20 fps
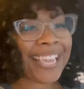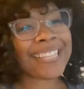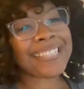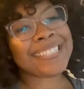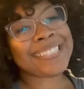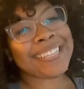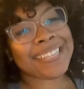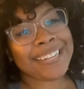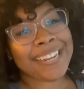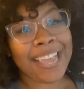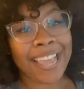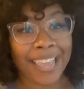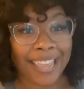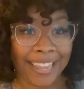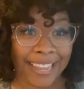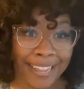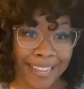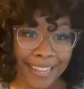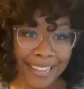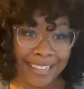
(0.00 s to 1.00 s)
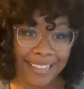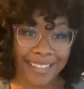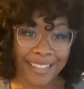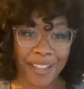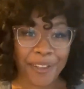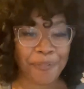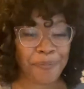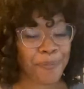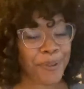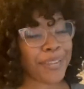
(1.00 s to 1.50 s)
and today
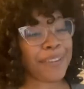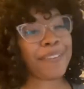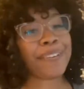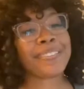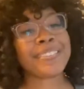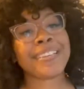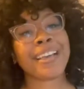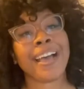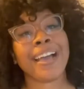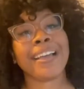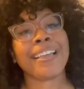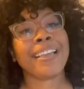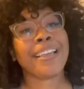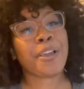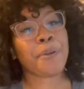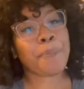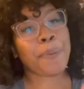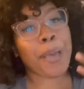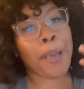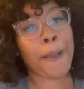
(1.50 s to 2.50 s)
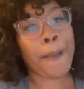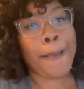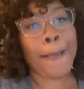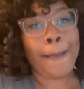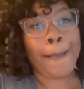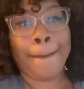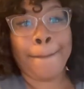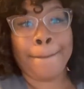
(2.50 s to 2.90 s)
we are talking about